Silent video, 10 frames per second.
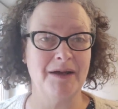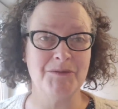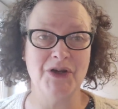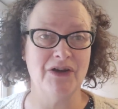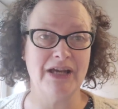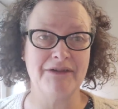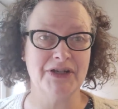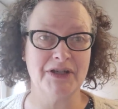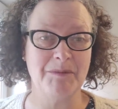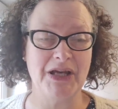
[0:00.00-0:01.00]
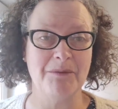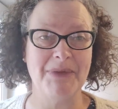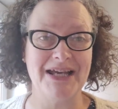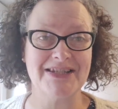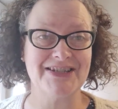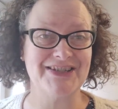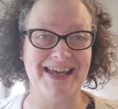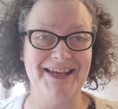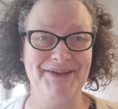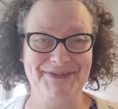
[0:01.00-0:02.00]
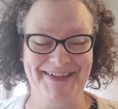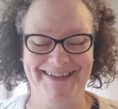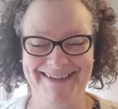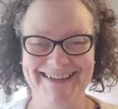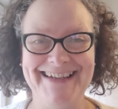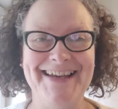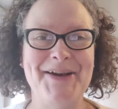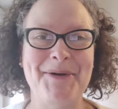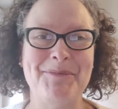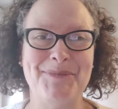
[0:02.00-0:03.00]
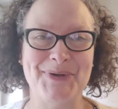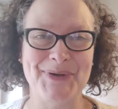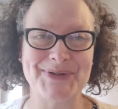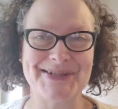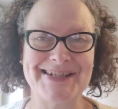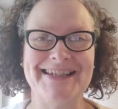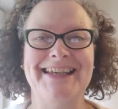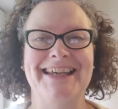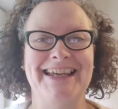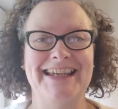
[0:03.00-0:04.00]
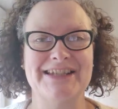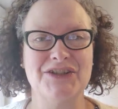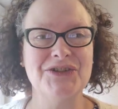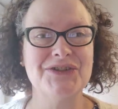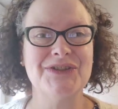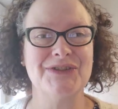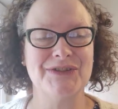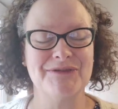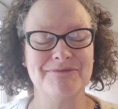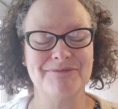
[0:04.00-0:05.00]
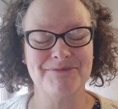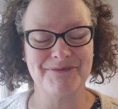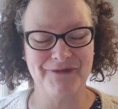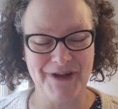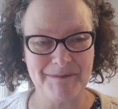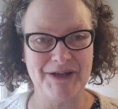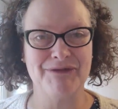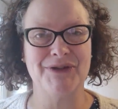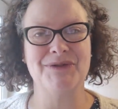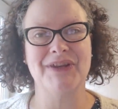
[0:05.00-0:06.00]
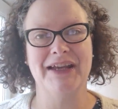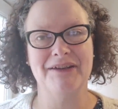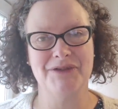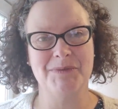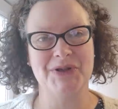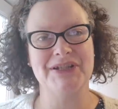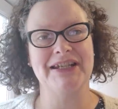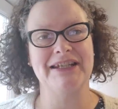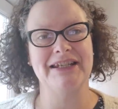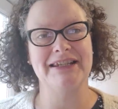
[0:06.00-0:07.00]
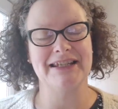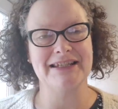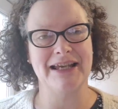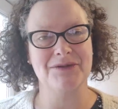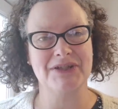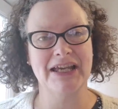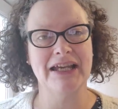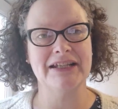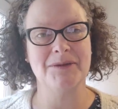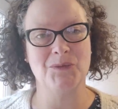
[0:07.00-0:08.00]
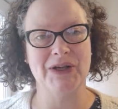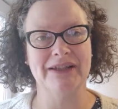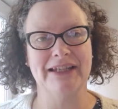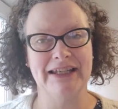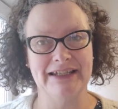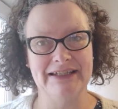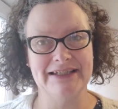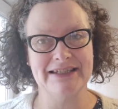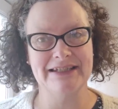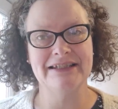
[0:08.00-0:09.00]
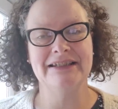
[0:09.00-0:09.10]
not ever going to be on MasterChef, but it's good family food that everybody in this house can and will eat.